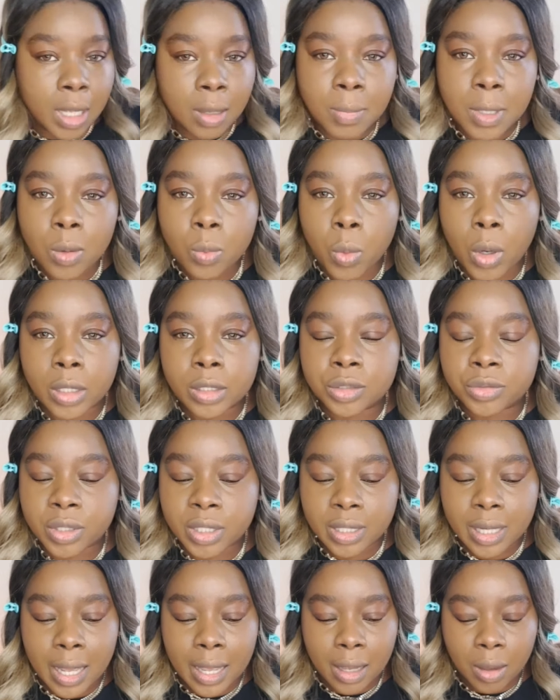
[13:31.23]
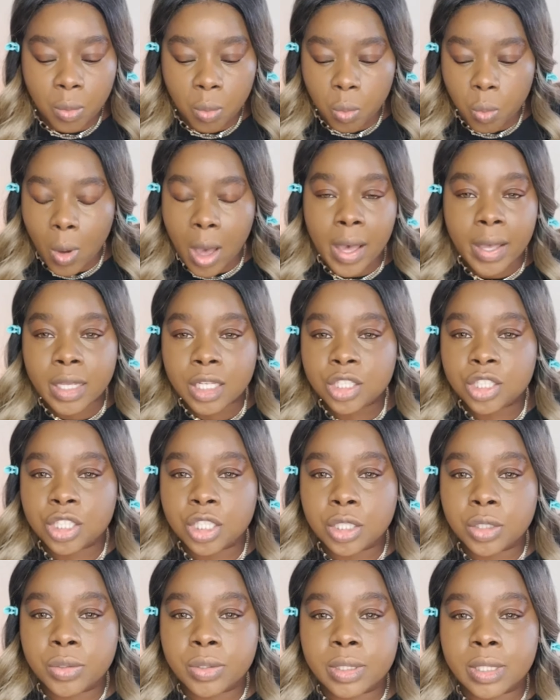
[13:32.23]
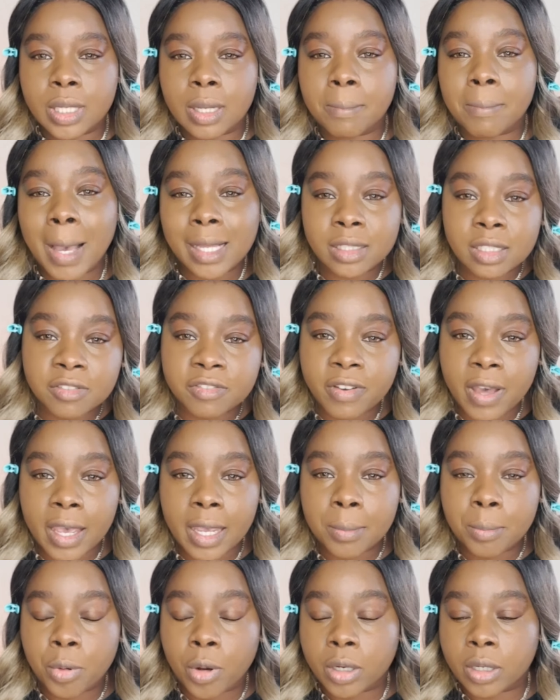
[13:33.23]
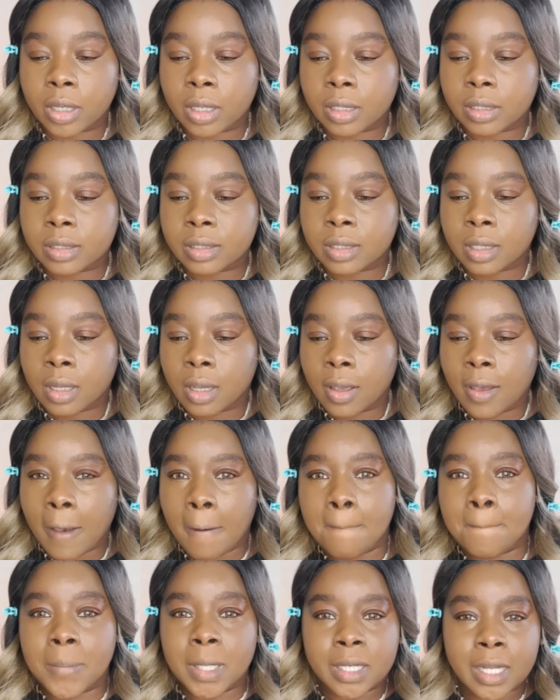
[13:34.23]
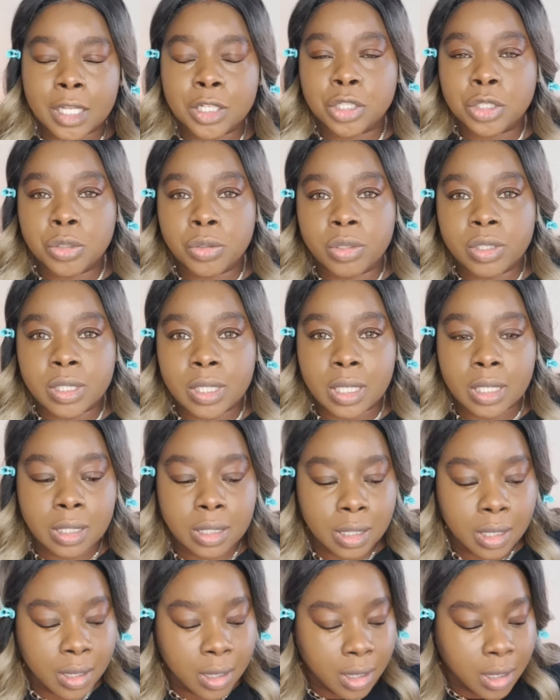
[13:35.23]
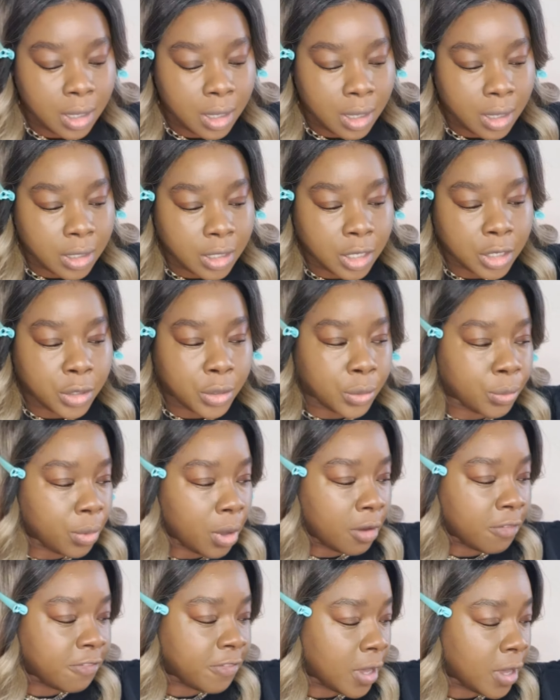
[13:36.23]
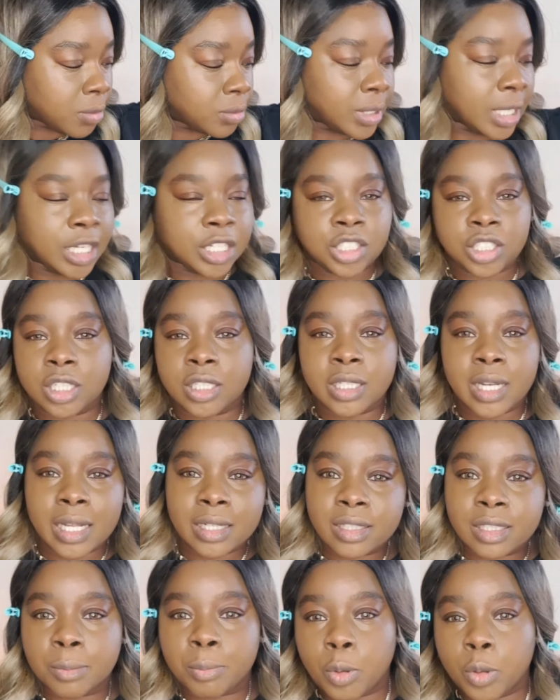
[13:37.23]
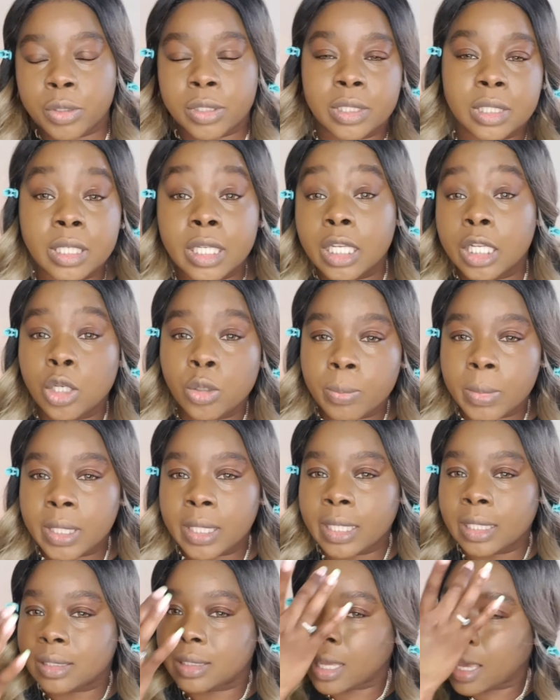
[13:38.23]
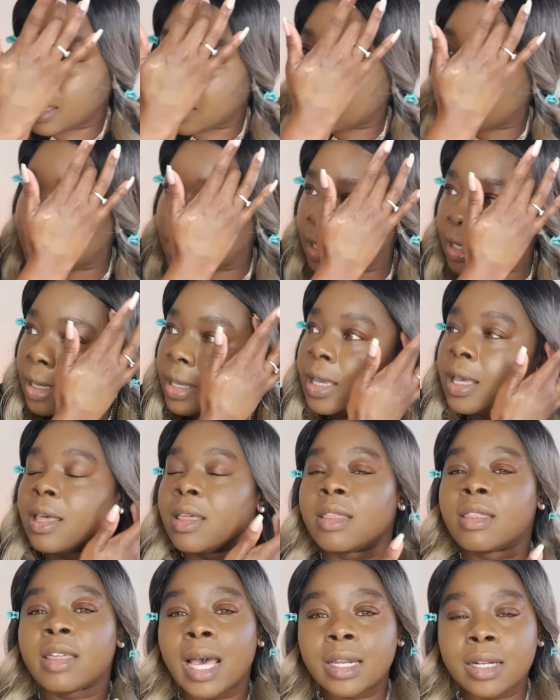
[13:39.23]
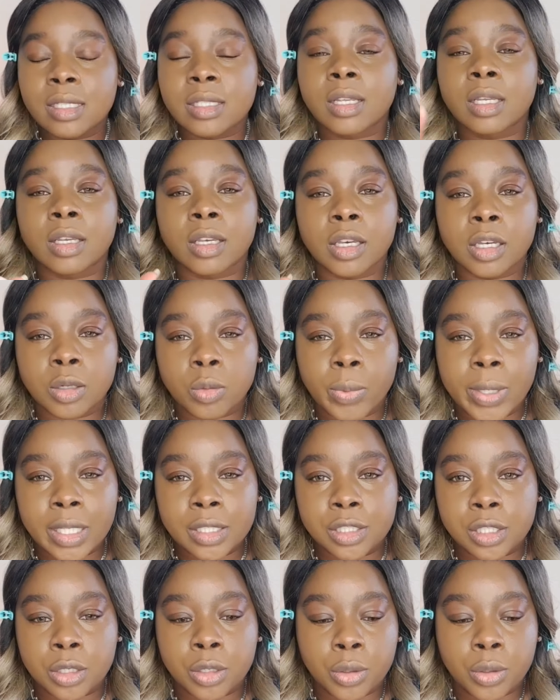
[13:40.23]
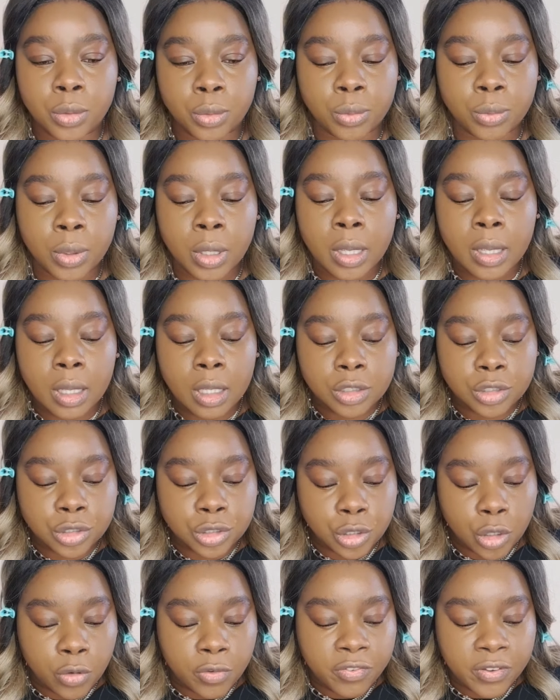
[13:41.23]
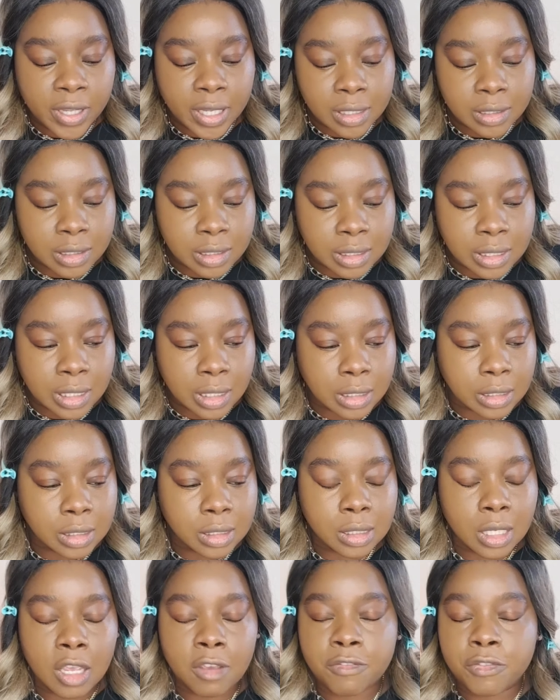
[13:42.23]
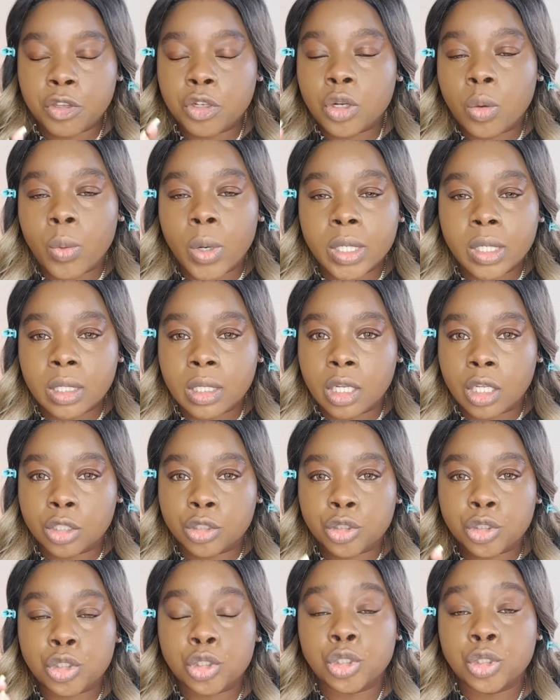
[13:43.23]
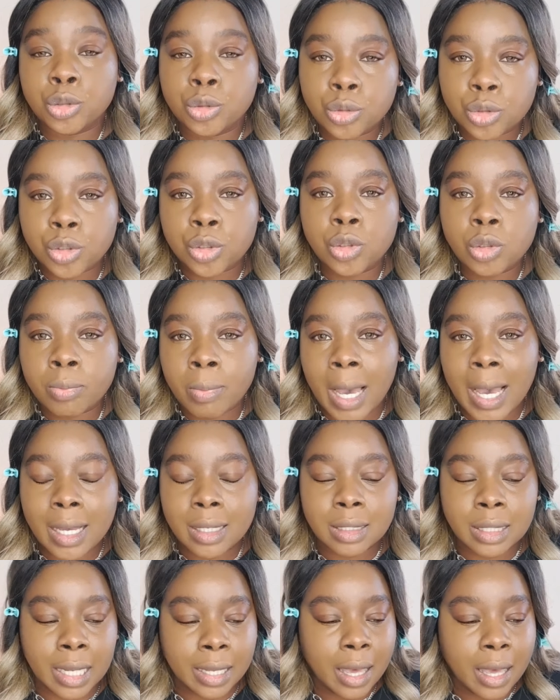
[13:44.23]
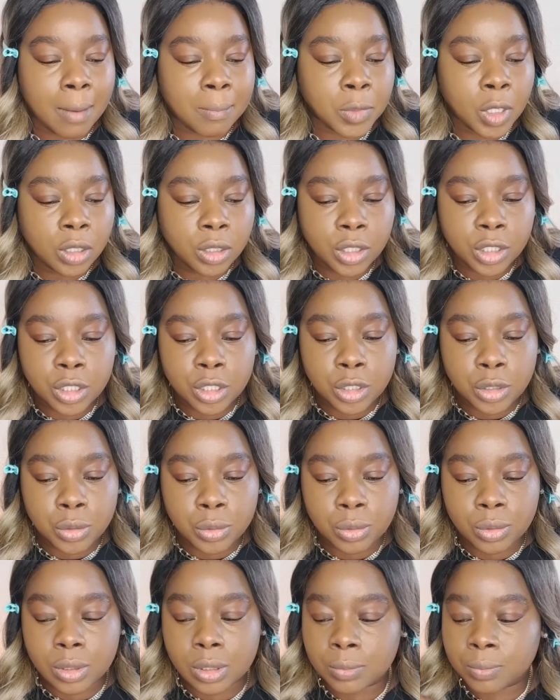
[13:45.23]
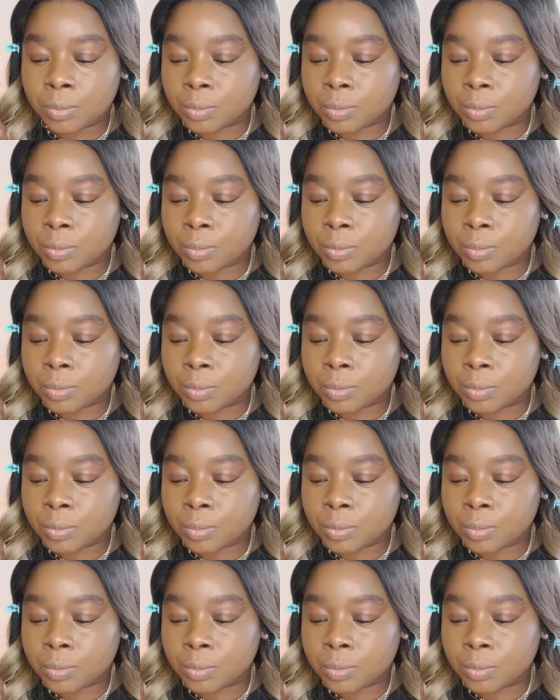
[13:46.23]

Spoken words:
be wondering, like, why is she using mattifying products but then using, you know, a foundation that's supposed to illuminate? I think that is a good way to go. So for instance, if you don't want to look too matte, like I'm not going to use